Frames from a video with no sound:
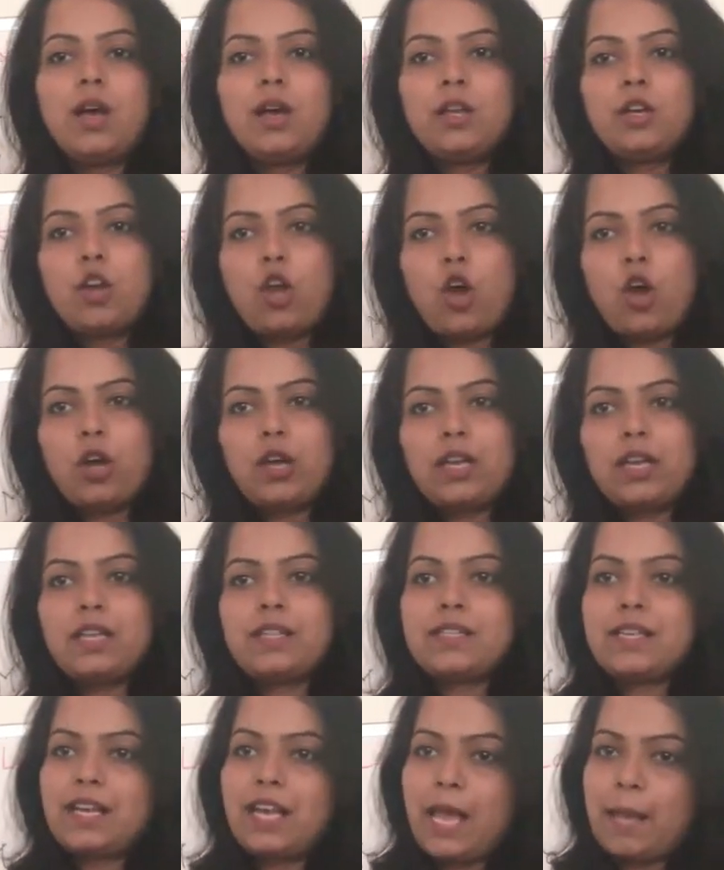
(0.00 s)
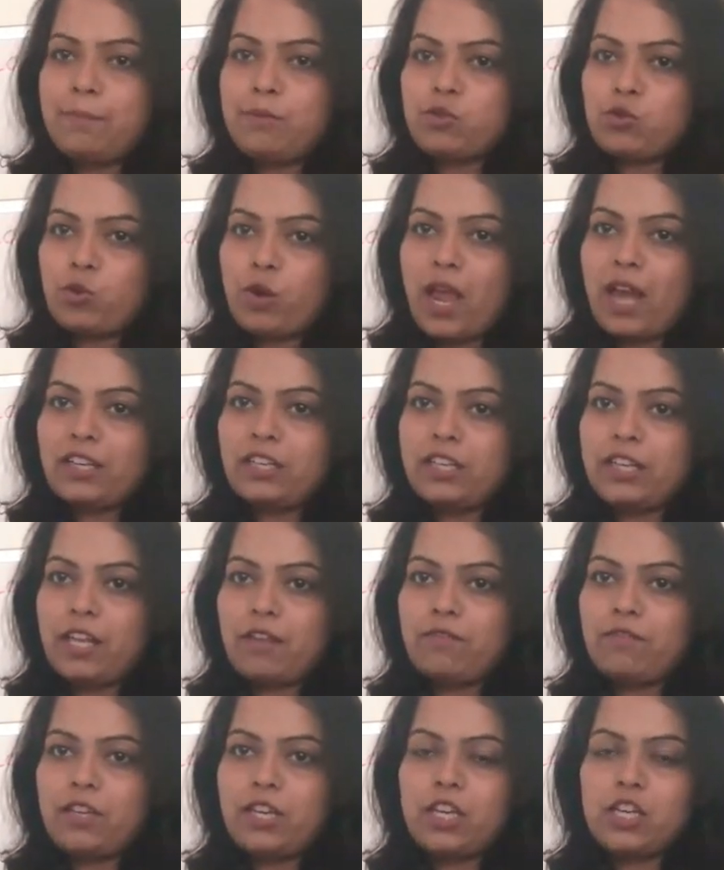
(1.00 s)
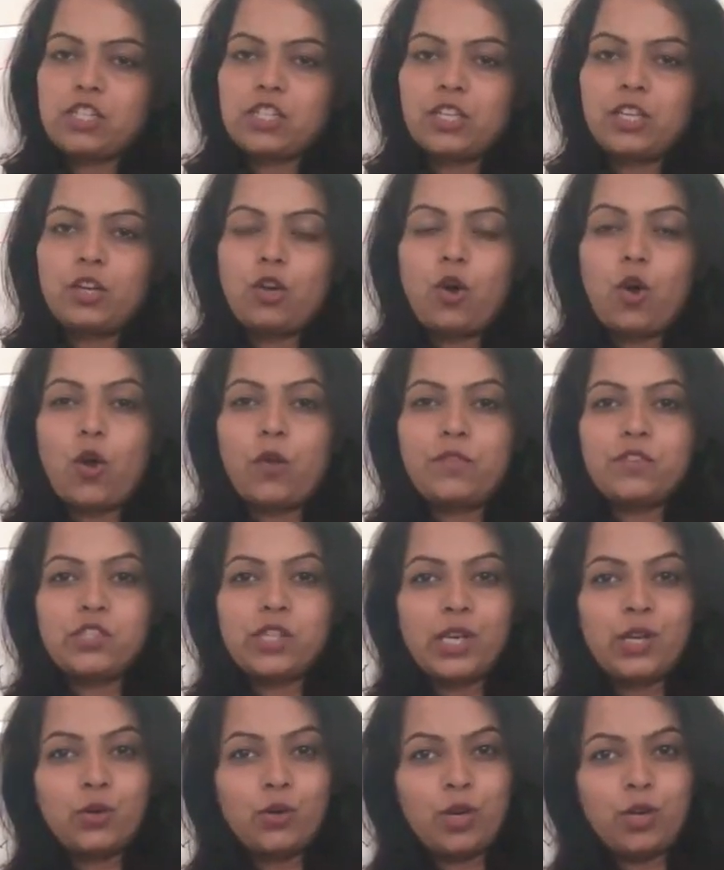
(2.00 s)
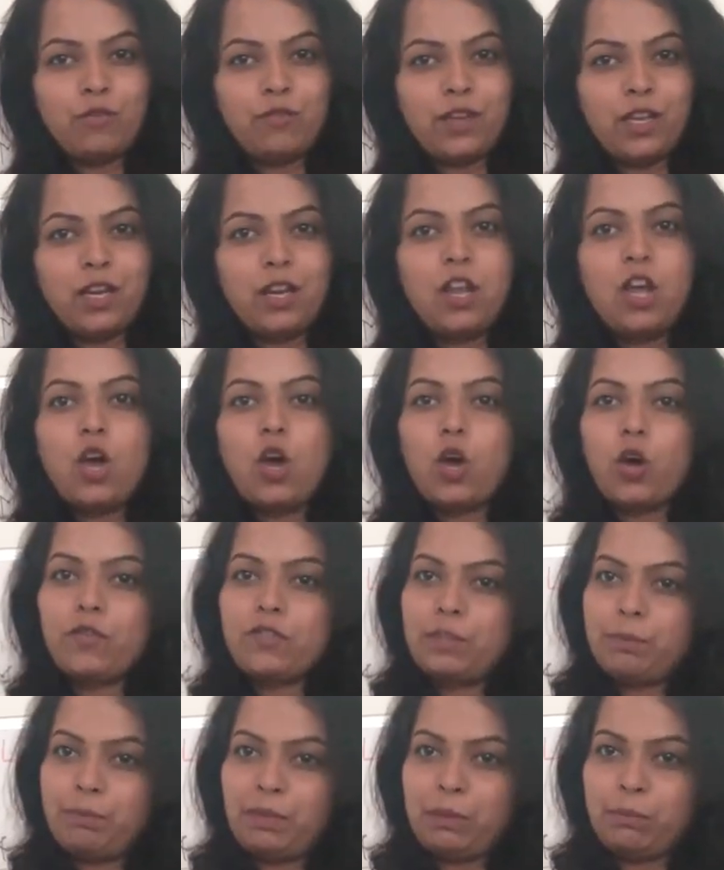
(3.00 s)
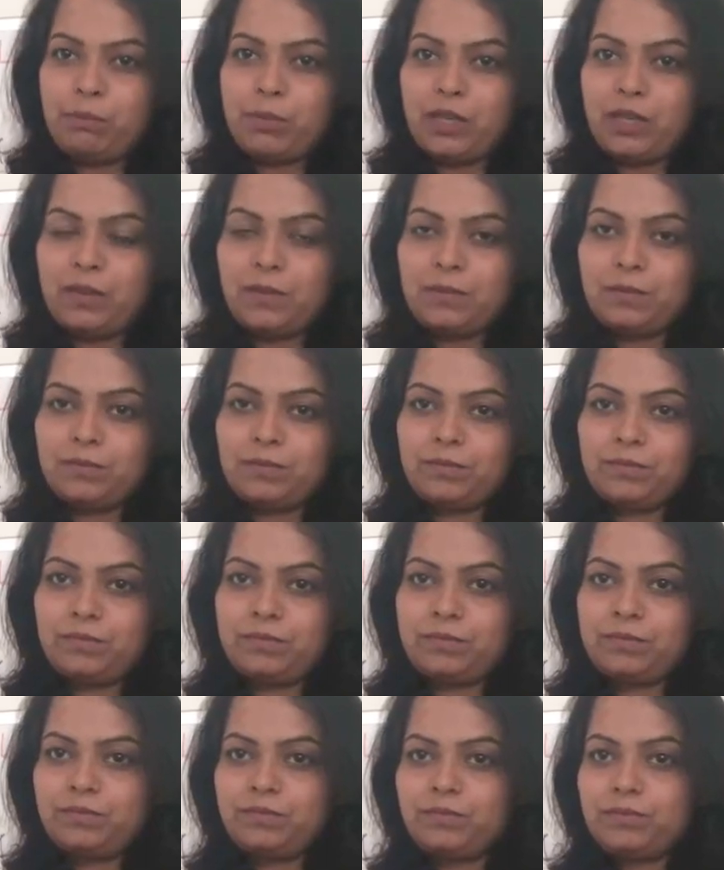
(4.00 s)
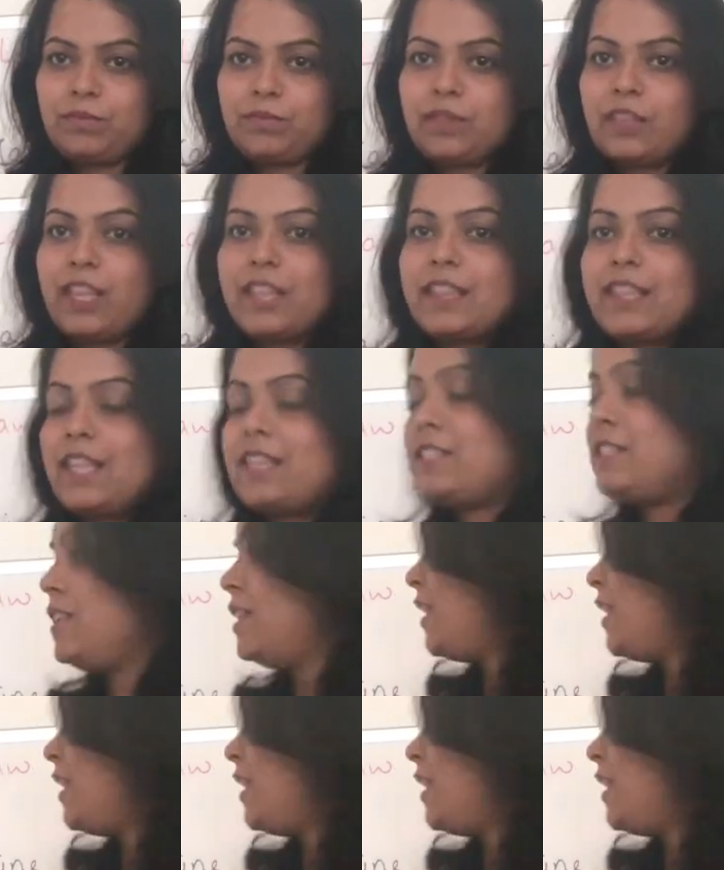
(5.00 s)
law is an abstract definition of general will of the people. Then there is the